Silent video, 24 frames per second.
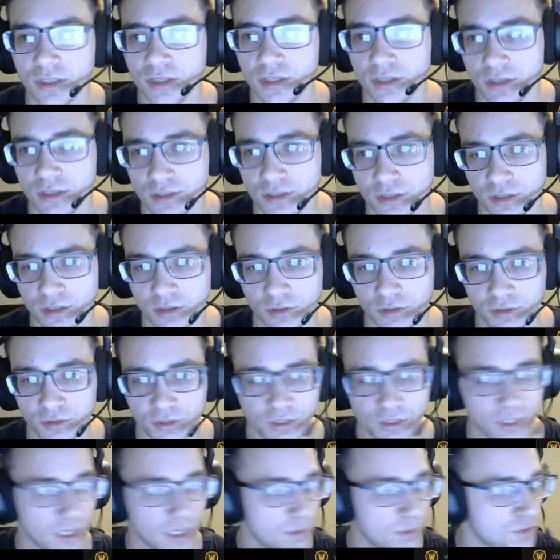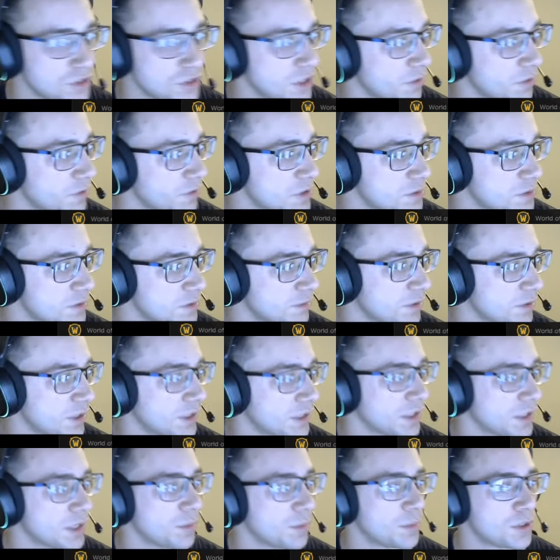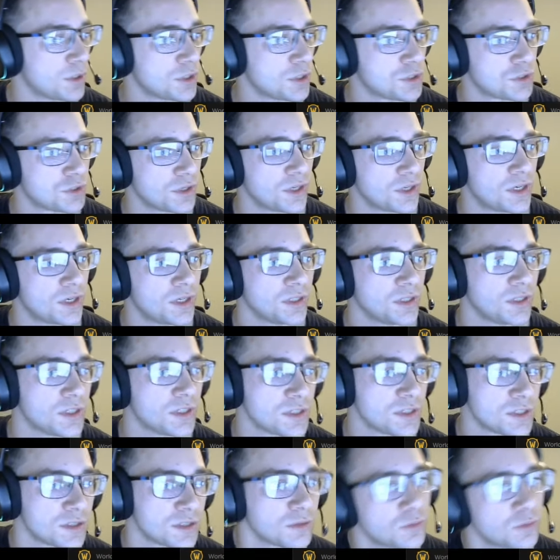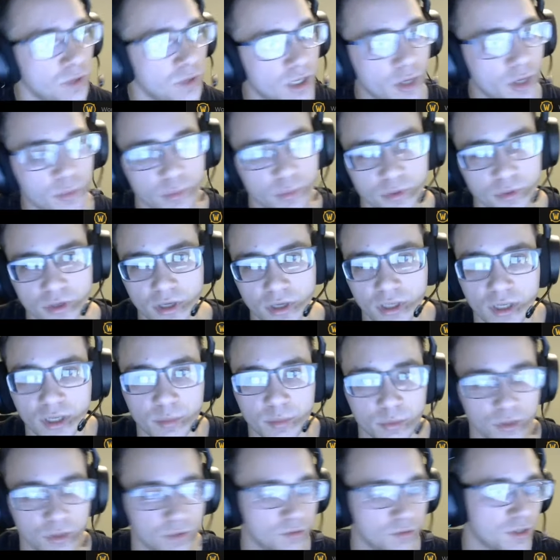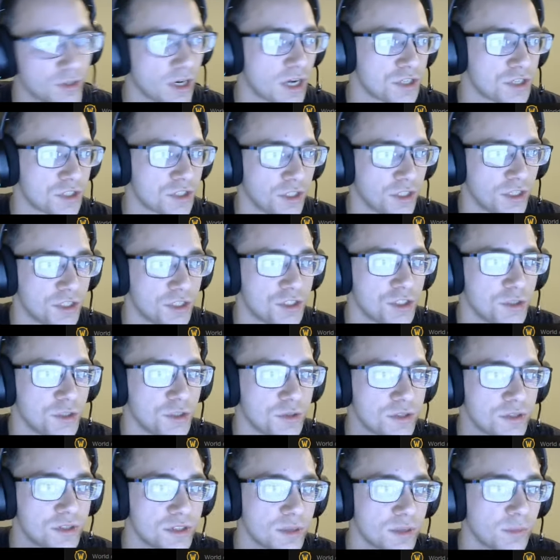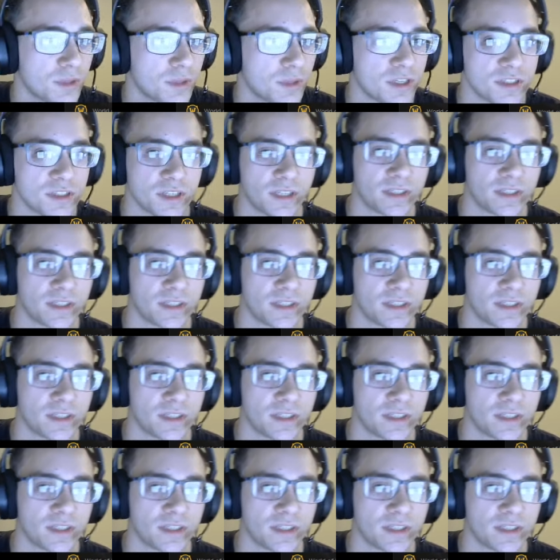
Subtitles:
So your game should always be running an administrator. This will help a couple of crashing issues and some things like